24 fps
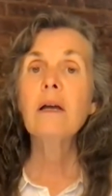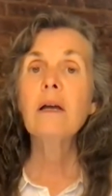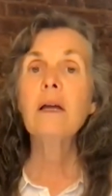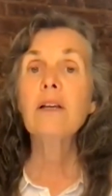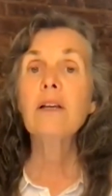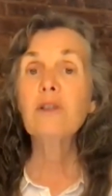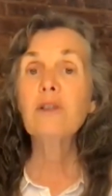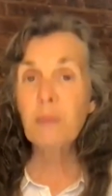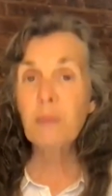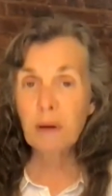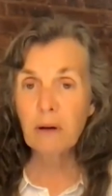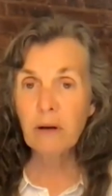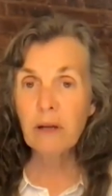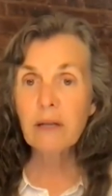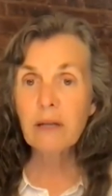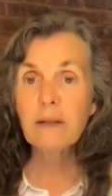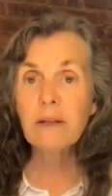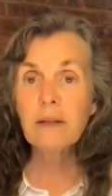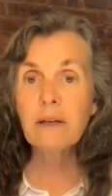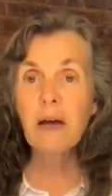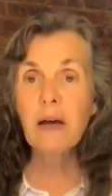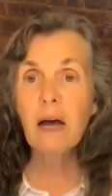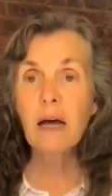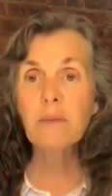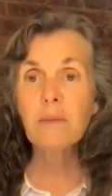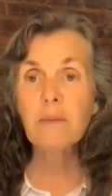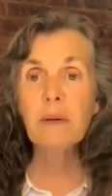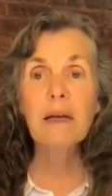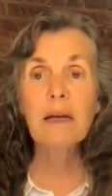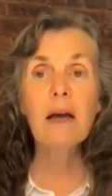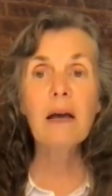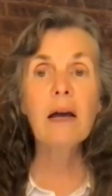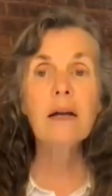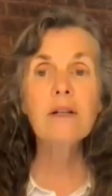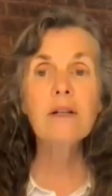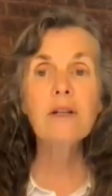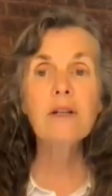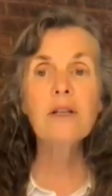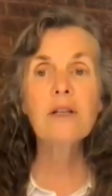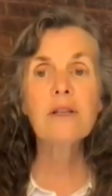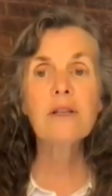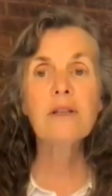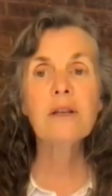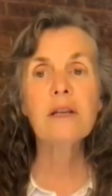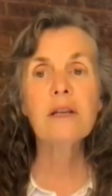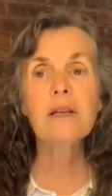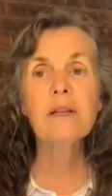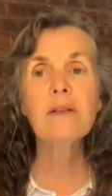experienced cosmic
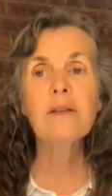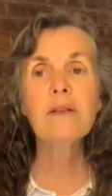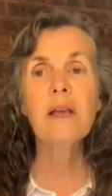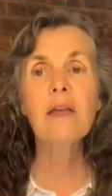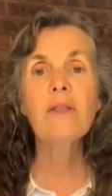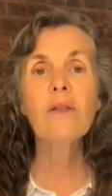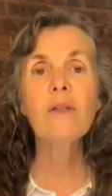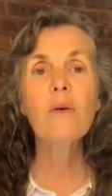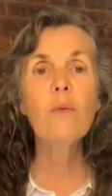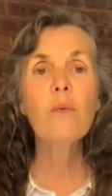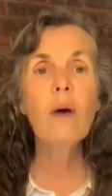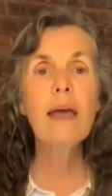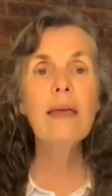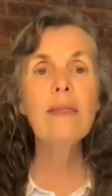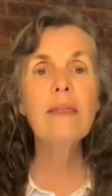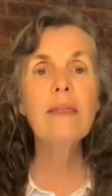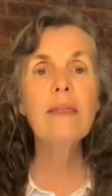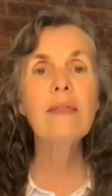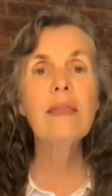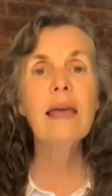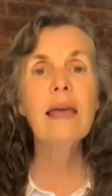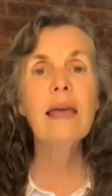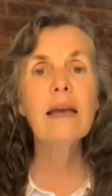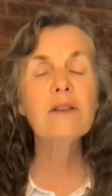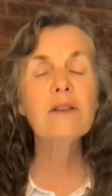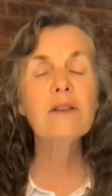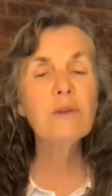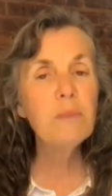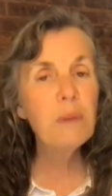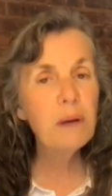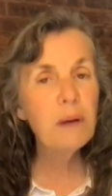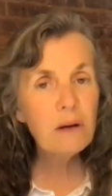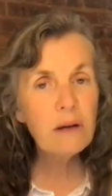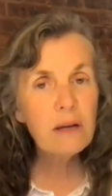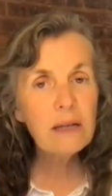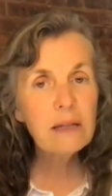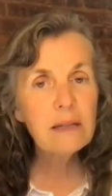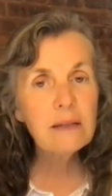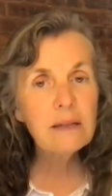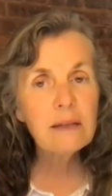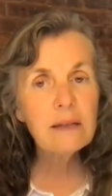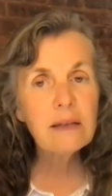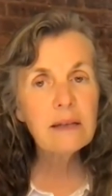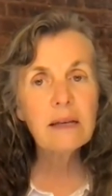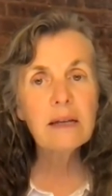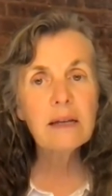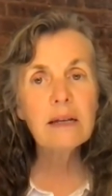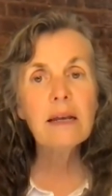consciousness, and the way that they
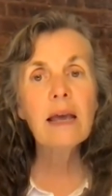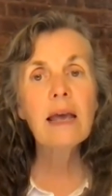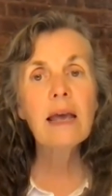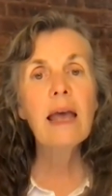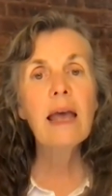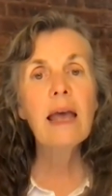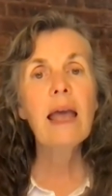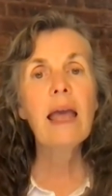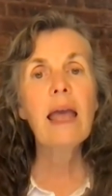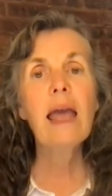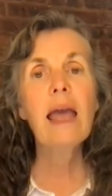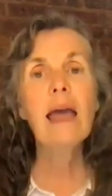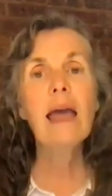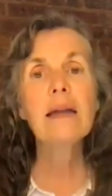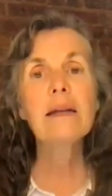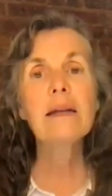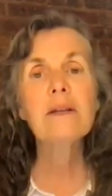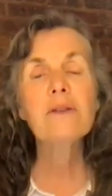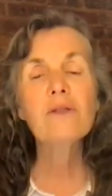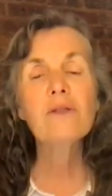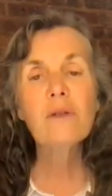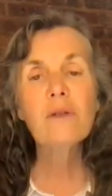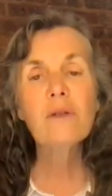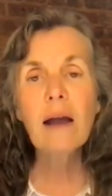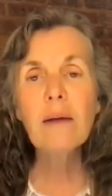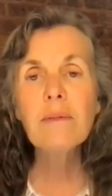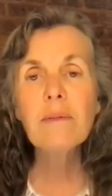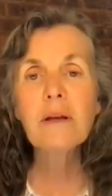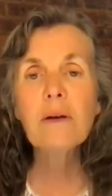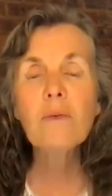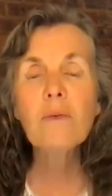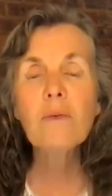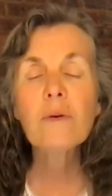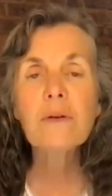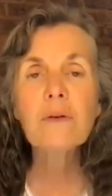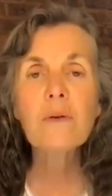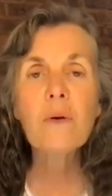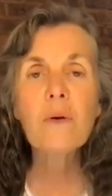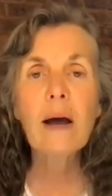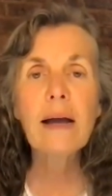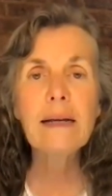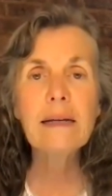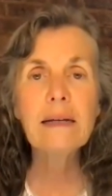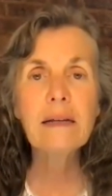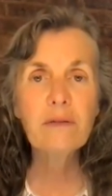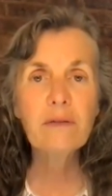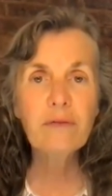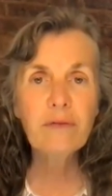experienced it and described it was
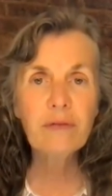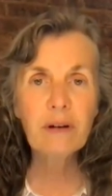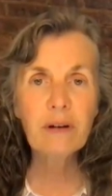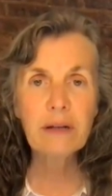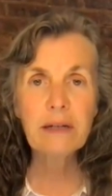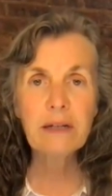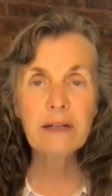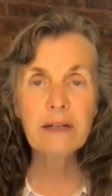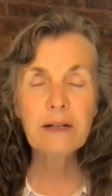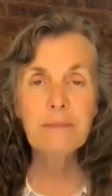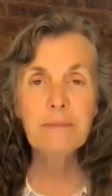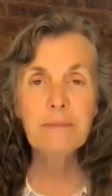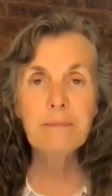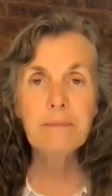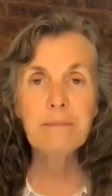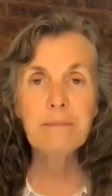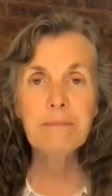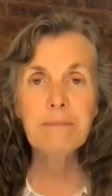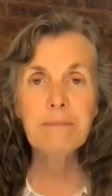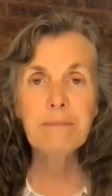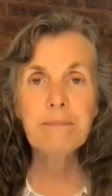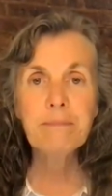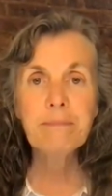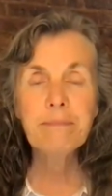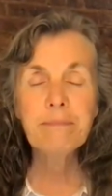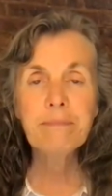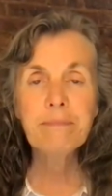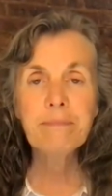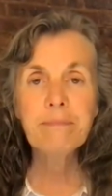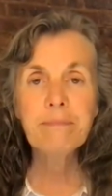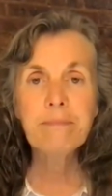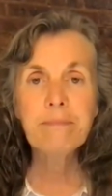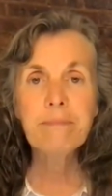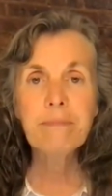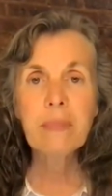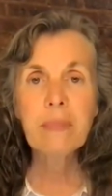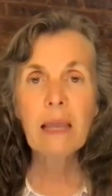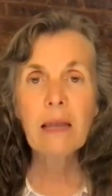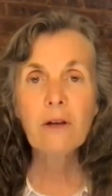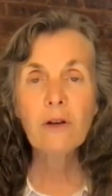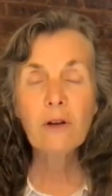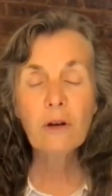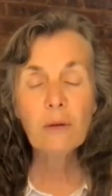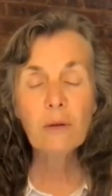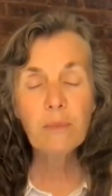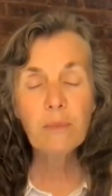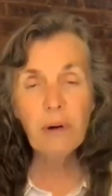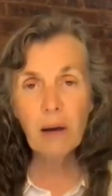quite different. And
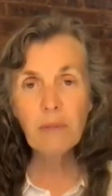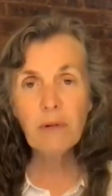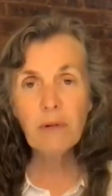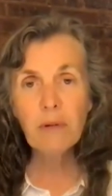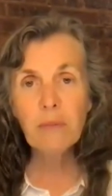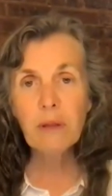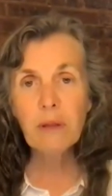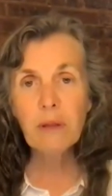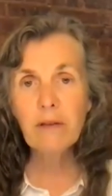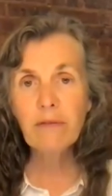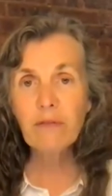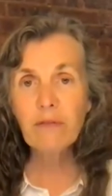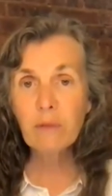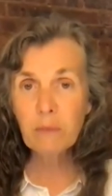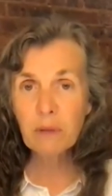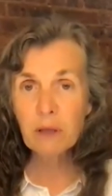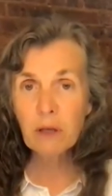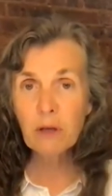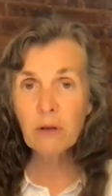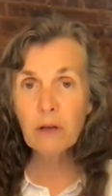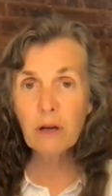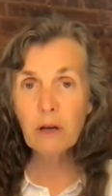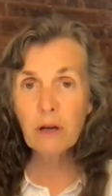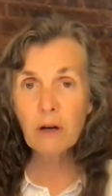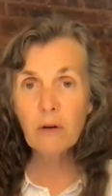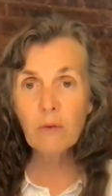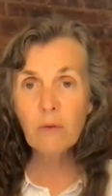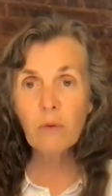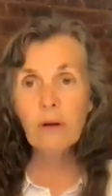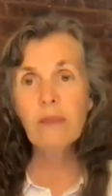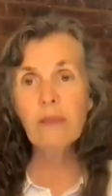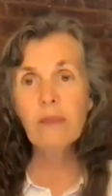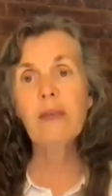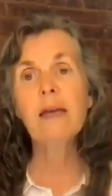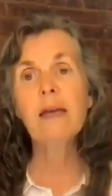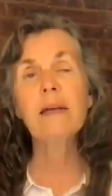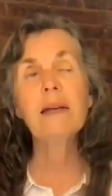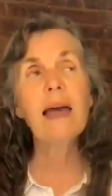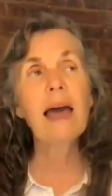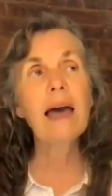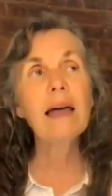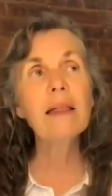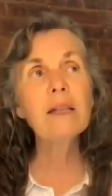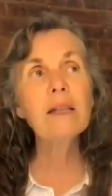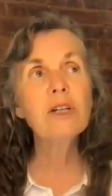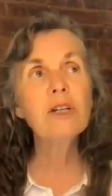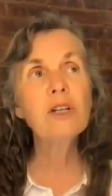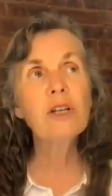you're probably familiar with the
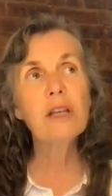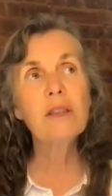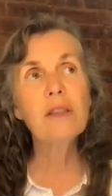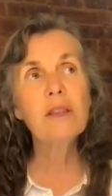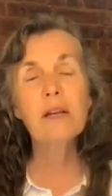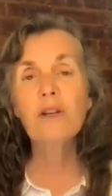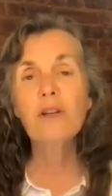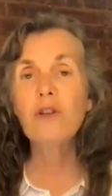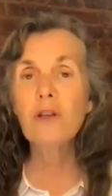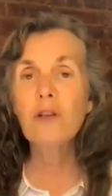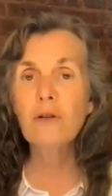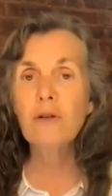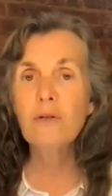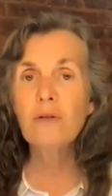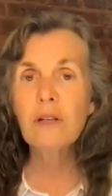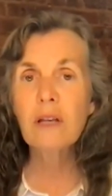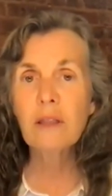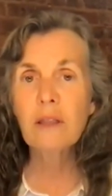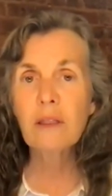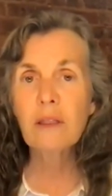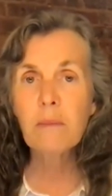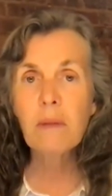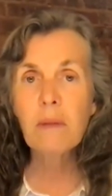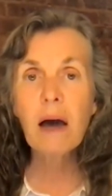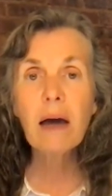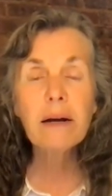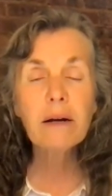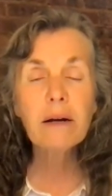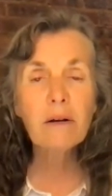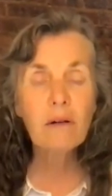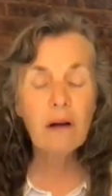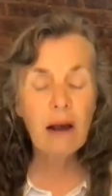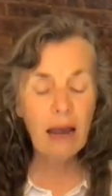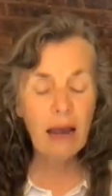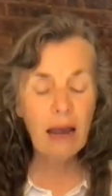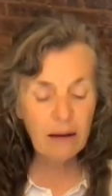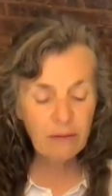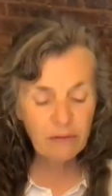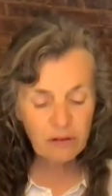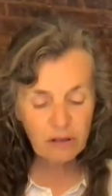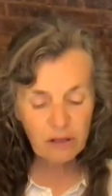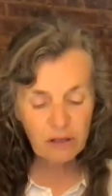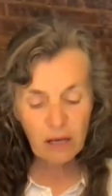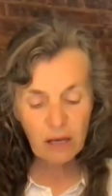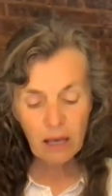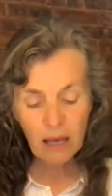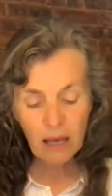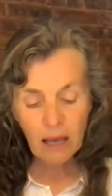analogy that's used in the
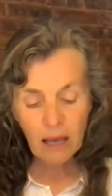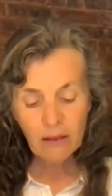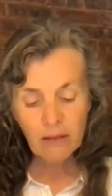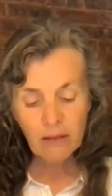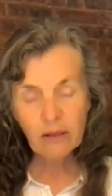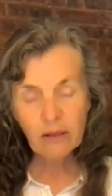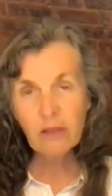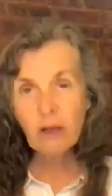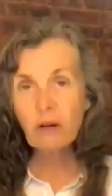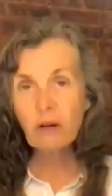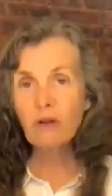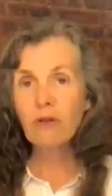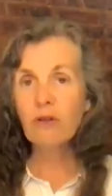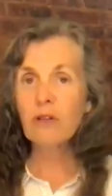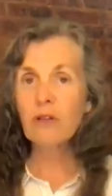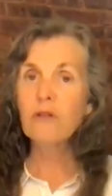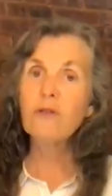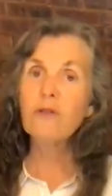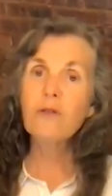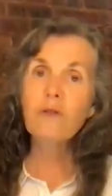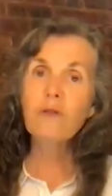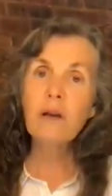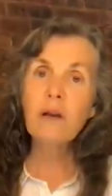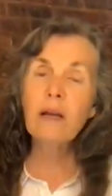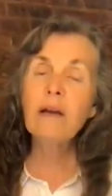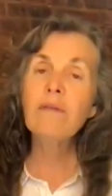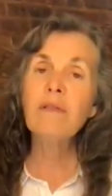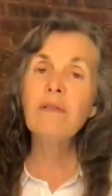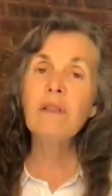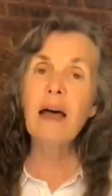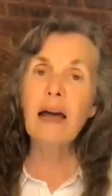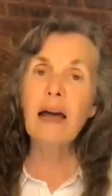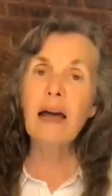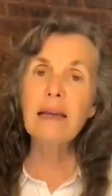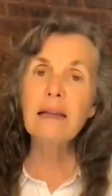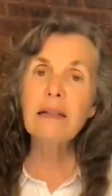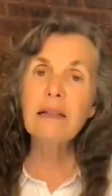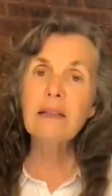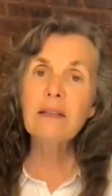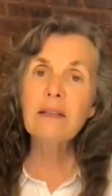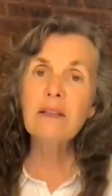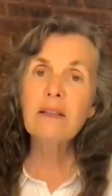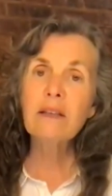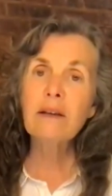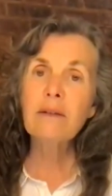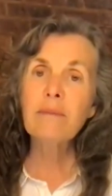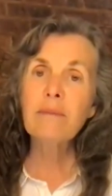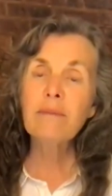monographs that there's a string of
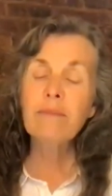lights,